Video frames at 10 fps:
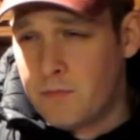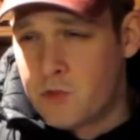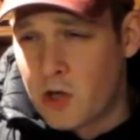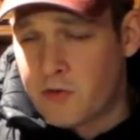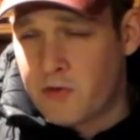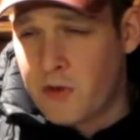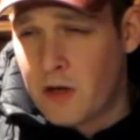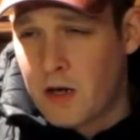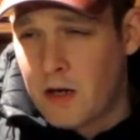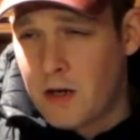
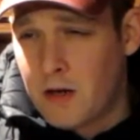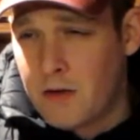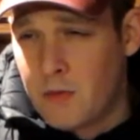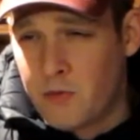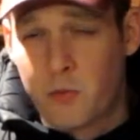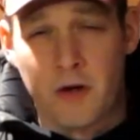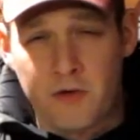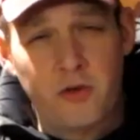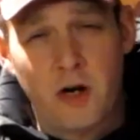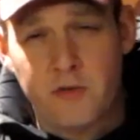It was one of the
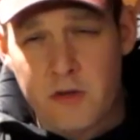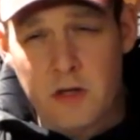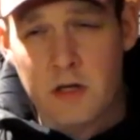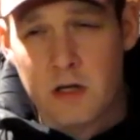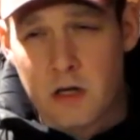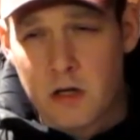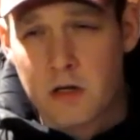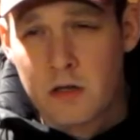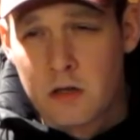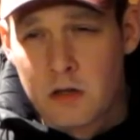cigars of the year.
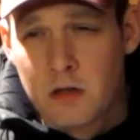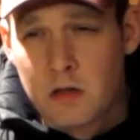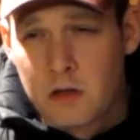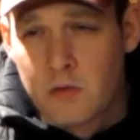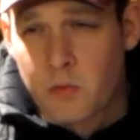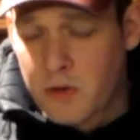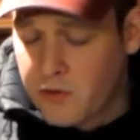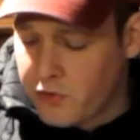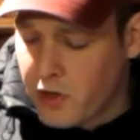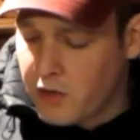One of the
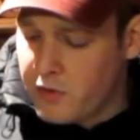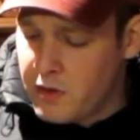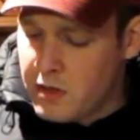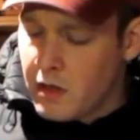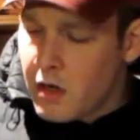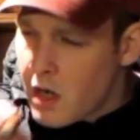cigars of the year.